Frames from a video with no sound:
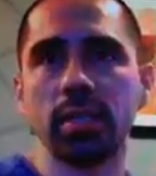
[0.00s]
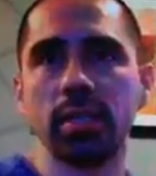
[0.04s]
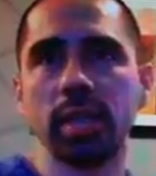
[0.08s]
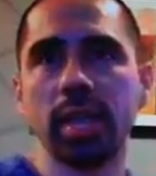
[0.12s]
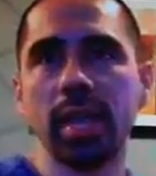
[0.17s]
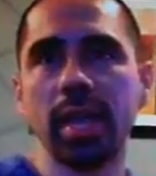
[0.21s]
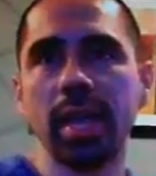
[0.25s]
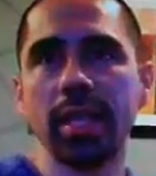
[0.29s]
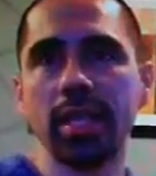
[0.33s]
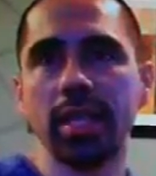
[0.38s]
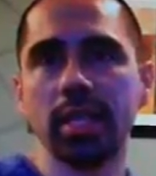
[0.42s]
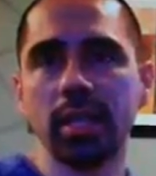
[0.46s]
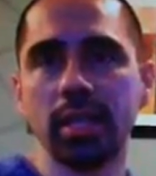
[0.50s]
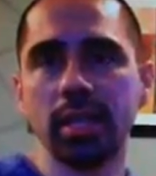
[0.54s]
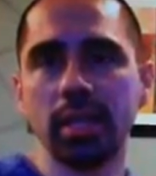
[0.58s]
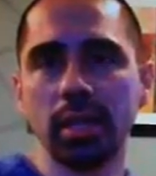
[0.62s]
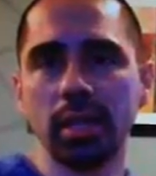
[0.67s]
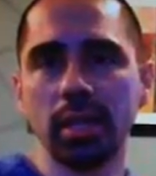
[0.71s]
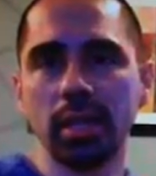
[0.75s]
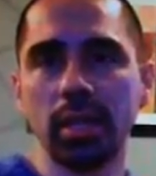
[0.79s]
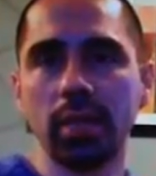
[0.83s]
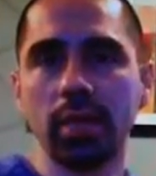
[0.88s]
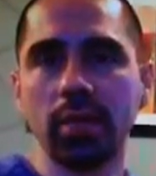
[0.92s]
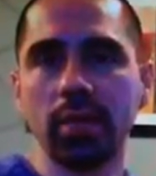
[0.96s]
they had the
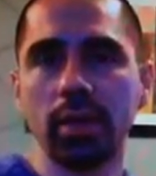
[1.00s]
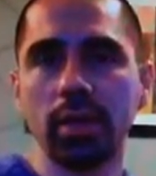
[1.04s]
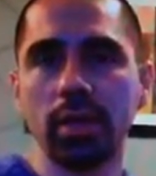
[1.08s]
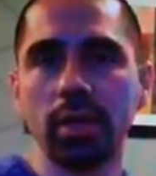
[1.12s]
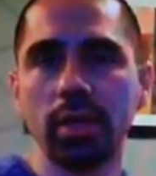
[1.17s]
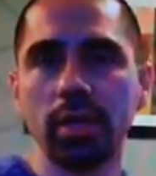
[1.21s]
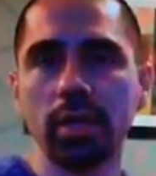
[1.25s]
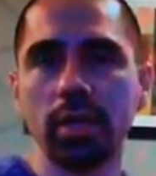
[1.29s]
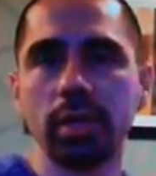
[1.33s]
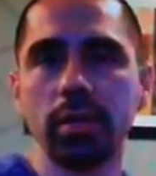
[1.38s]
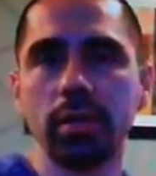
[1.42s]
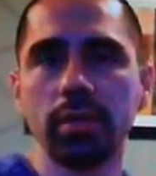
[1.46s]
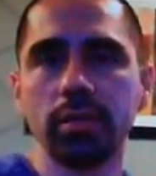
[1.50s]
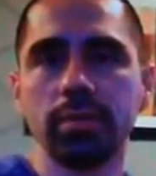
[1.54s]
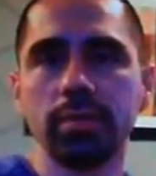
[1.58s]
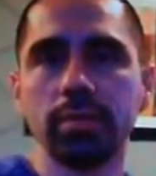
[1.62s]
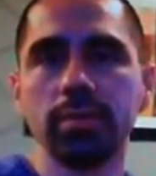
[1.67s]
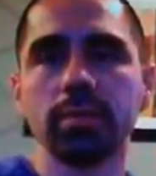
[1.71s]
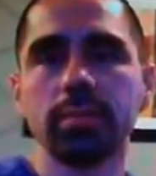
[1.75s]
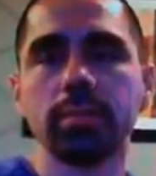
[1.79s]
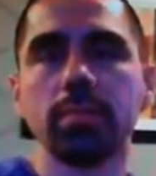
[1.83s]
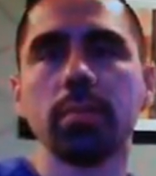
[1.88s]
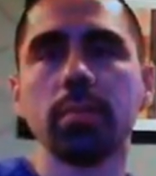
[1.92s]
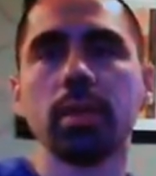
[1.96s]
$10 gift card deal.
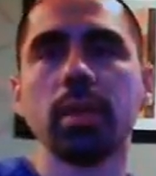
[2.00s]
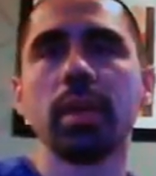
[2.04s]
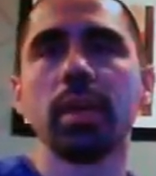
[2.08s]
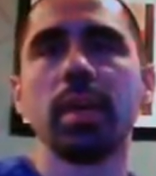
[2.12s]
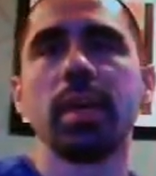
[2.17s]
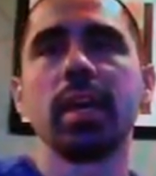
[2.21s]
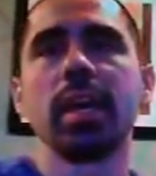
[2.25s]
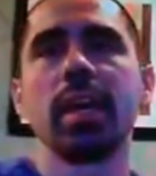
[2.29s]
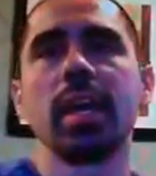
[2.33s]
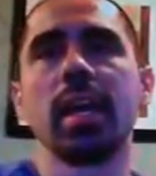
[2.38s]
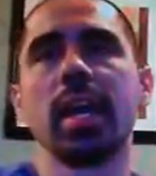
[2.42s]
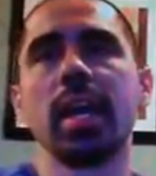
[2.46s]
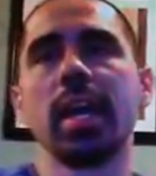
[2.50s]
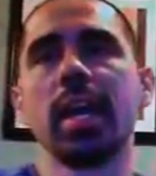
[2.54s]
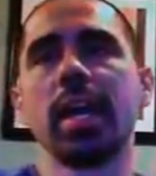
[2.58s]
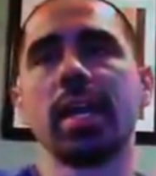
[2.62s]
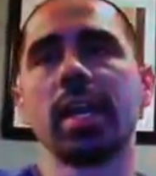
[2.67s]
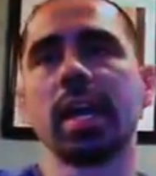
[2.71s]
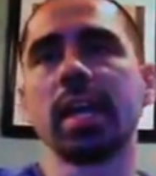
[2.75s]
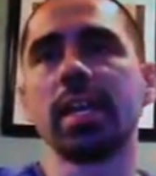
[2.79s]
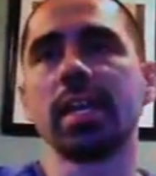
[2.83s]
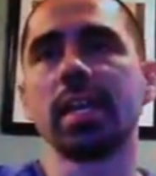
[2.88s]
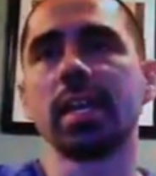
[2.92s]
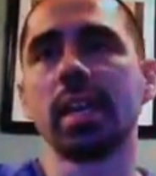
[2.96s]

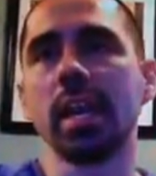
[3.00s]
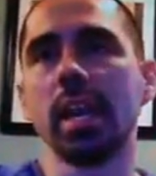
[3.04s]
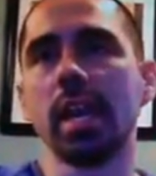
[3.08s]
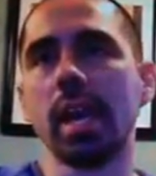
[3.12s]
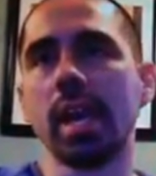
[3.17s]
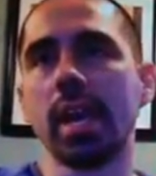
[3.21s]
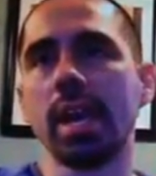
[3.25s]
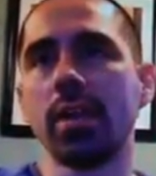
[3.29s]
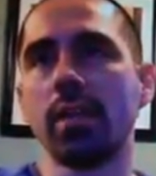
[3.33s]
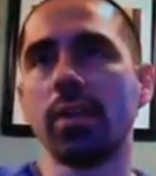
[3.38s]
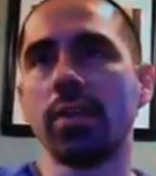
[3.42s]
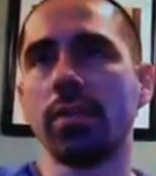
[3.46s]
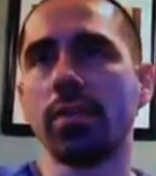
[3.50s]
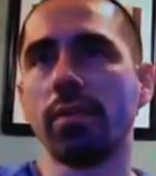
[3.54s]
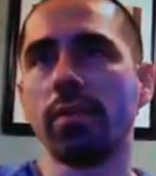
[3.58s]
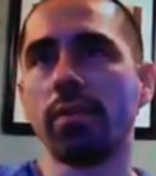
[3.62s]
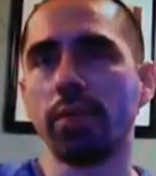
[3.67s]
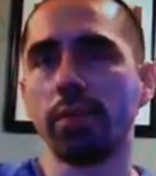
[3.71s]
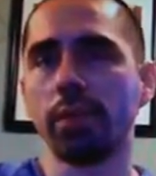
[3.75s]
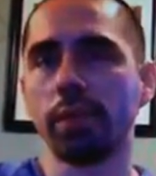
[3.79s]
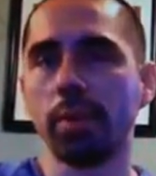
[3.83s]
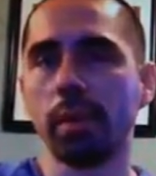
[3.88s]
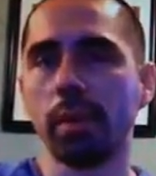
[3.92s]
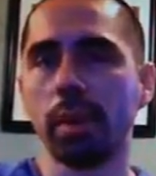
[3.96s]
And I think I had over
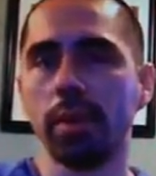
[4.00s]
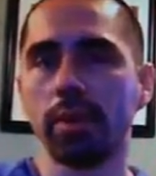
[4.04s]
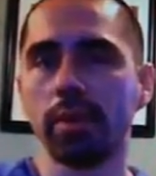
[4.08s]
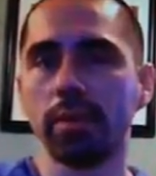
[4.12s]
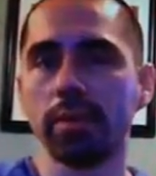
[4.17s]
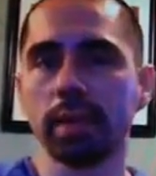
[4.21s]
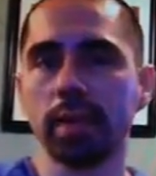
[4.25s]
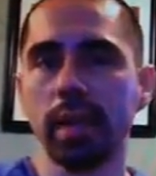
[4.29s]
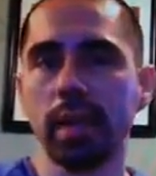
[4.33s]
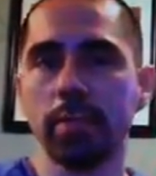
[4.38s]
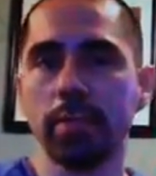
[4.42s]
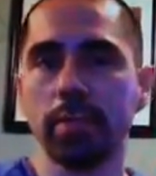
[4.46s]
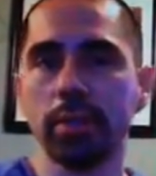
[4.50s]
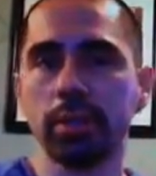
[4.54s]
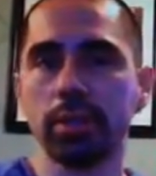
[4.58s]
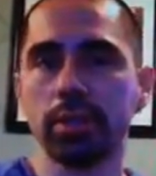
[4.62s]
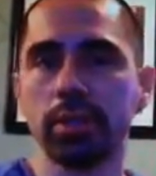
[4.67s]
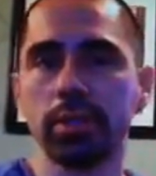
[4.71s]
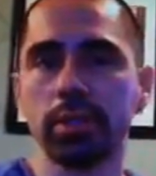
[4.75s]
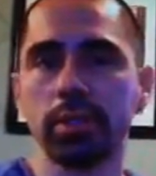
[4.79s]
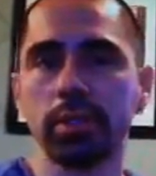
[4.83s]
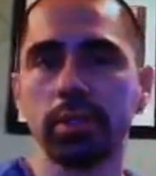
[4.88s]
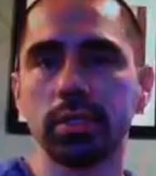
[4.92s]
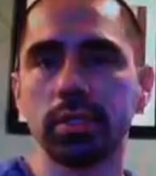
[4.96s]
40 bottles that I
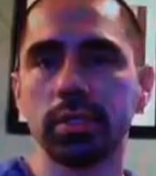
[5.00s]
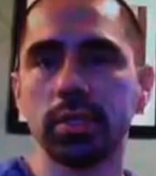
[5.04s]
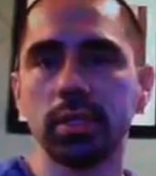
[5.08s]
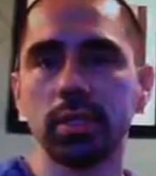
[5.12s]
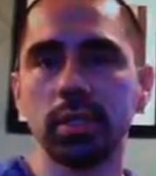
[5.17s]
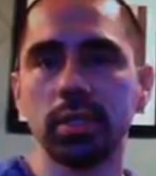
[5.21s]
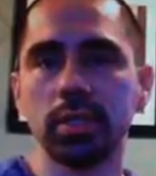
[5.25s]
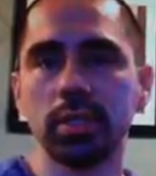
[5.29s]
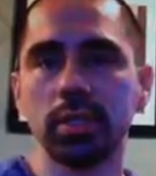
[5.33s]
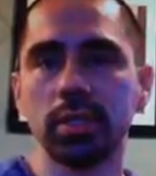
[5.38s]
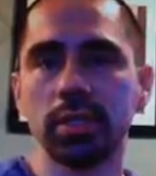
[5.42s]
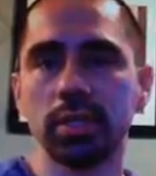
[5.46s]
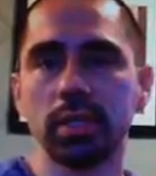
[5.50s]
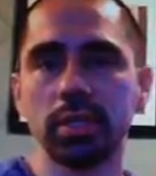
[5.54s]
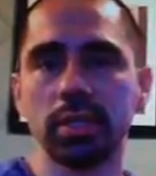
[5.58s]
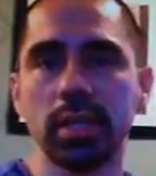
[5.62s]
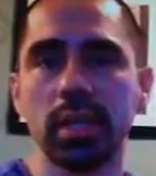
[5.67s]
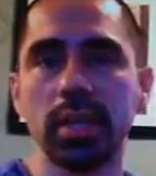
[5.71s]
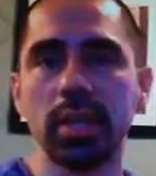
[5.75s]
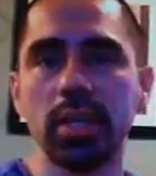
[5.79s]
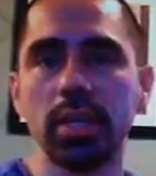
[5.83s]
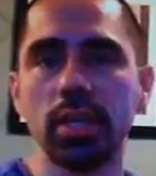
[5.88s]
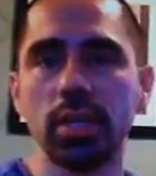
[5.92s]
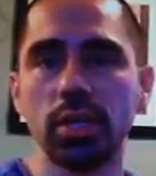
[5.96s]
purchased just because
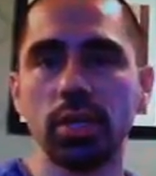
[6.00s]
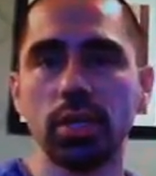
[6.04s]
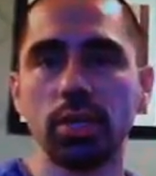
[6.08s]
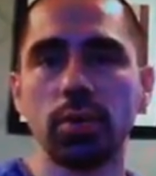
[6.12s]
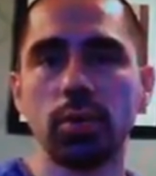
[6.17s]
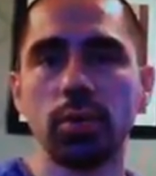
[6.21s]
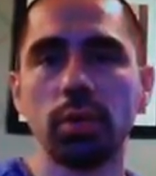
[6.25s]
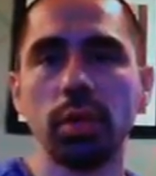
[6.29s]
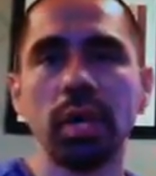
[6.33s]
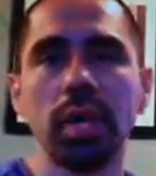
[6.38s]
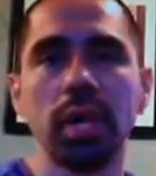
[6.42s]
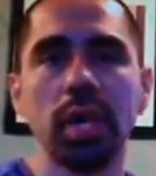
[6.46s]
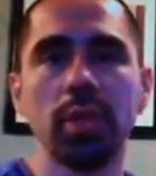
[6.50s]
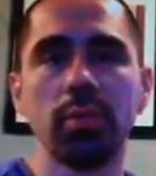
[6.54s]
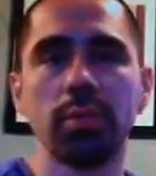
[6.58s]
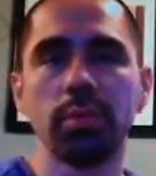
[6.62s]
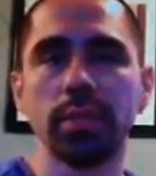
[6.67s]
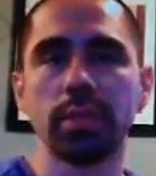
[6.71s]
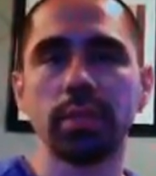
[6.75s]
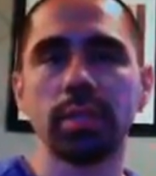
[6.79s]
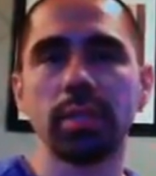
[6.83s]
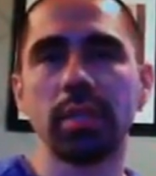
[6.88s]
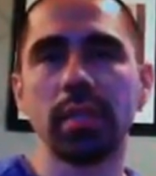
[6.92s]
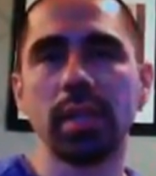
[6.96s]
I knew it
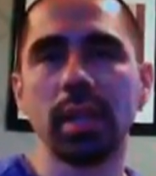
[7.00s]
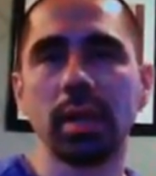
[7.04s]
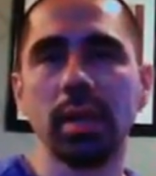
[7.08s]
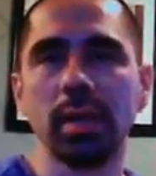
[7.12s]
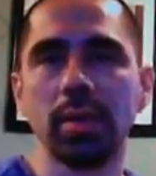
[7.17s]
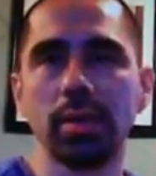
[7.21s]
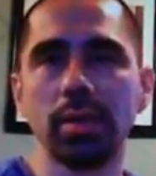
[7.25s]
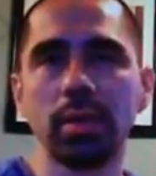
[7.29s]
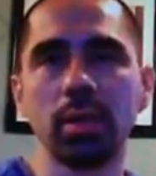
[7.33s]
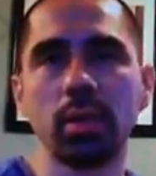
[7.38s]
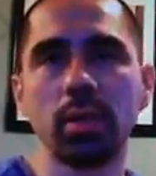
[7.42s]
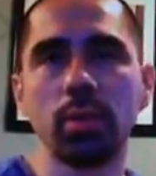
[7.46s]
was something that,